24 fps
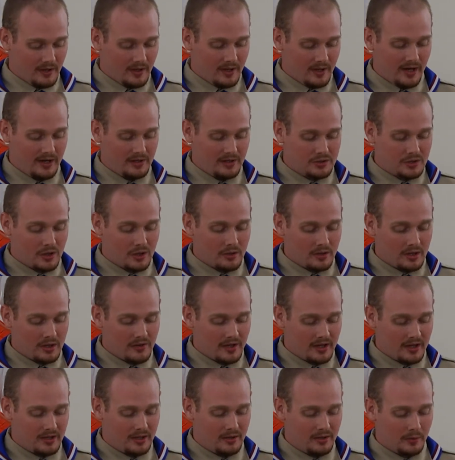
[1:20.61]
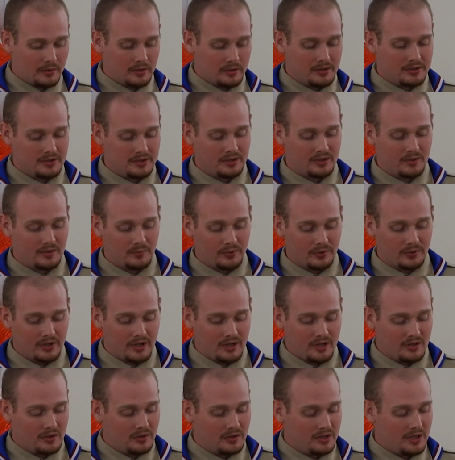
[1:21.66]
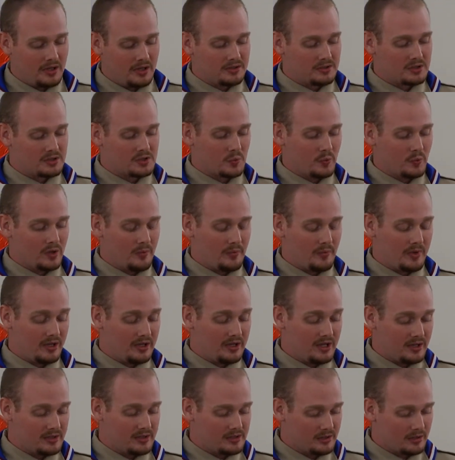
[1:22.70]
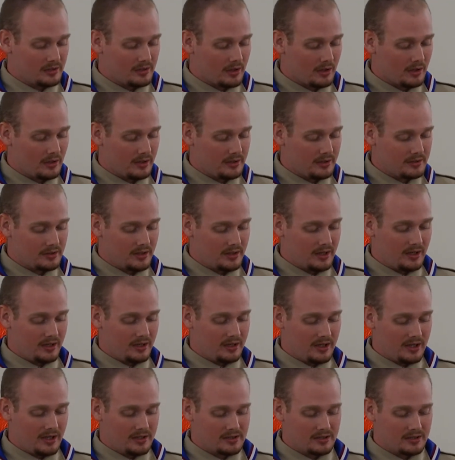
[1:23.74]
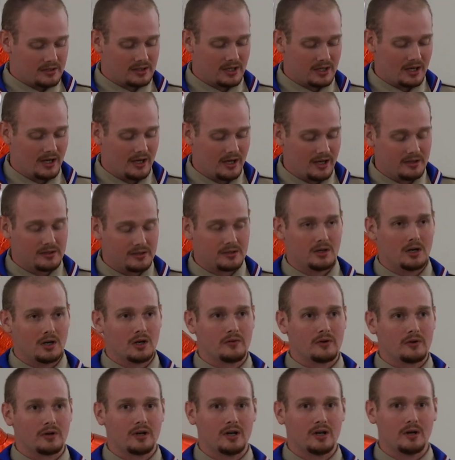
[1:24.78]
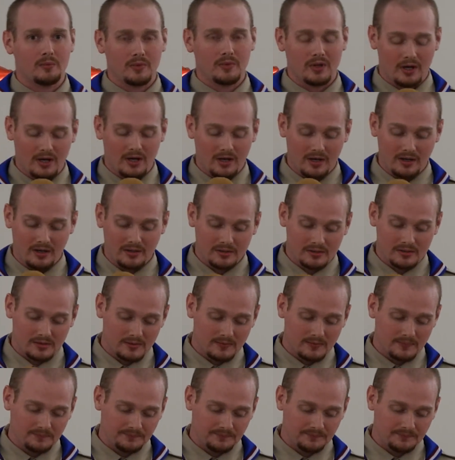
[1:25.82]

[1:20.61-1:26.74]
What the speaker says: A journey that in order to complete, you need to swim against the current and against the tide to overcome the odds.